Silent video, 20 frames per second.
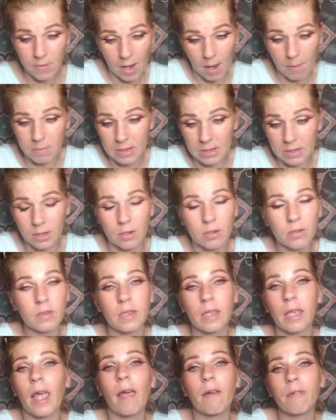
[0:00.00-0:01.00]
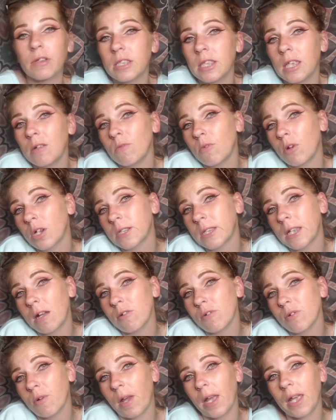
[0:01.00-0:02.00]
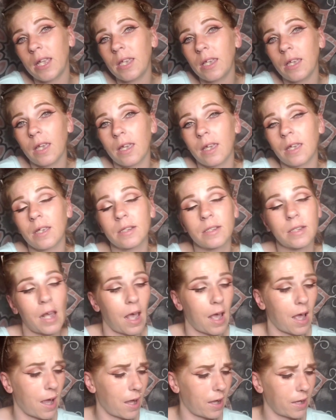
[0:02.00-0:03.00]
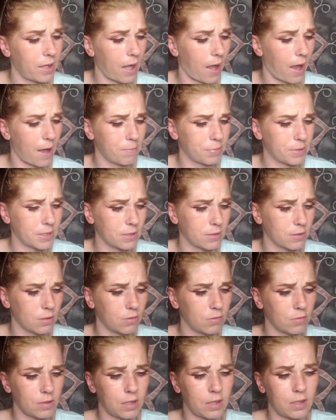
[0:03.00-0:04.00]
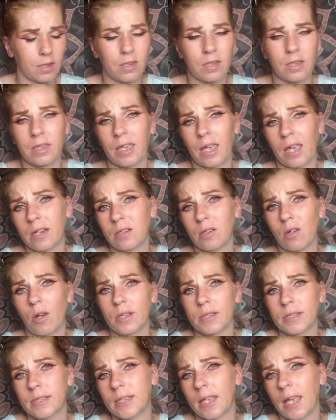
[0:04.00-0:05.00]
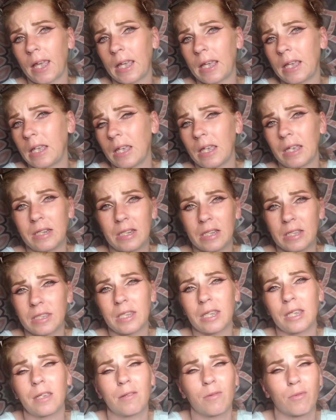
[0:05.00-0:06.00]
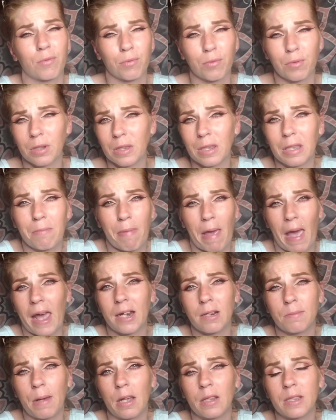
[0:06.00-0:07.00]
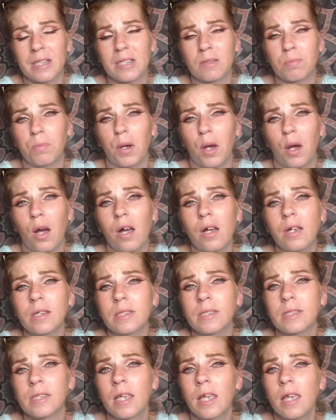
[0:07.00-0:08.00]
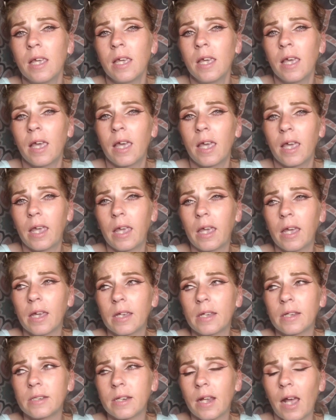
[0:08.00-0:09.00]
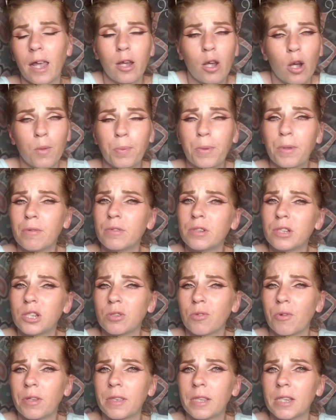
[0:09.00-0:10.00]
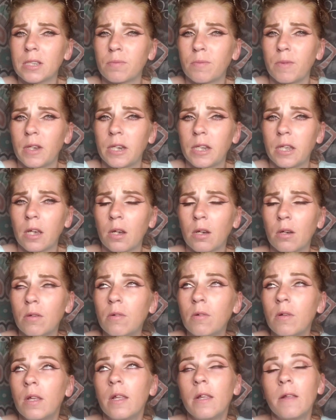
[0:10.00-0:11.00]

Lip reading: I mean, literally everything worked out great, and I absolutely cannot say anything really bad about this box. And I hope you enjoyed this video.